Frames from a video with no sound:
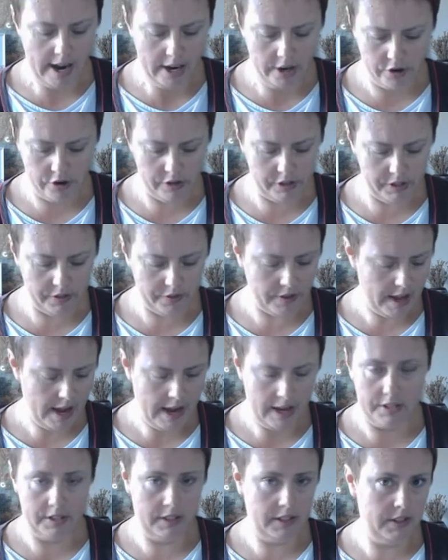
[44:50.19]
um,
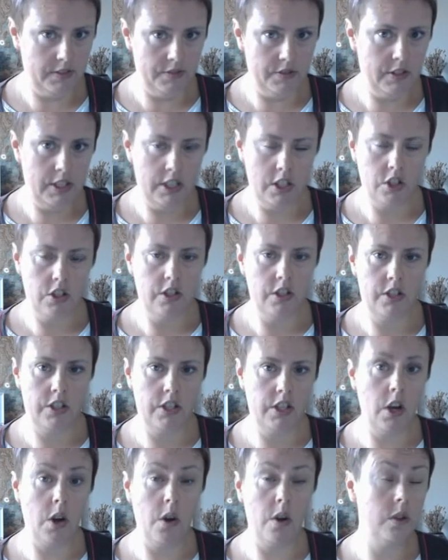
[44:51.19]
in those
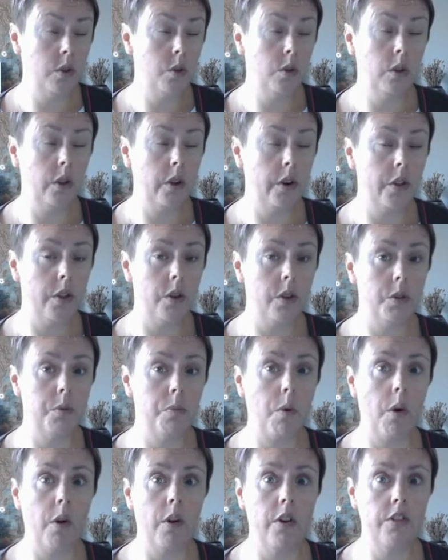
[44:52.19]
projects, and
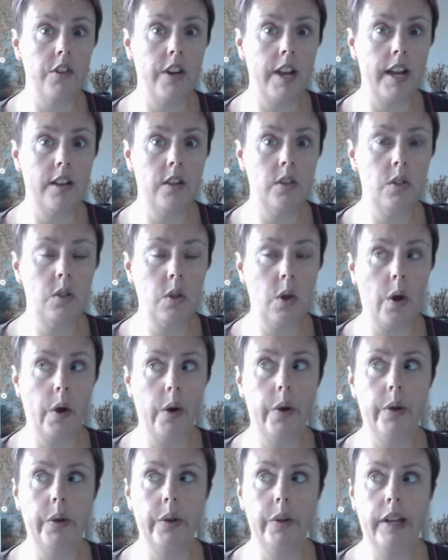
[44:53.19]

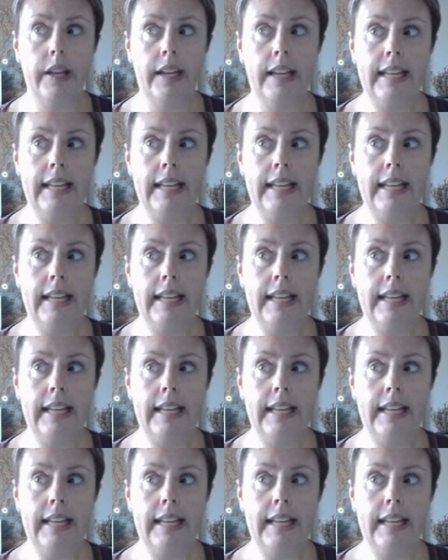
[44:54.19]
um,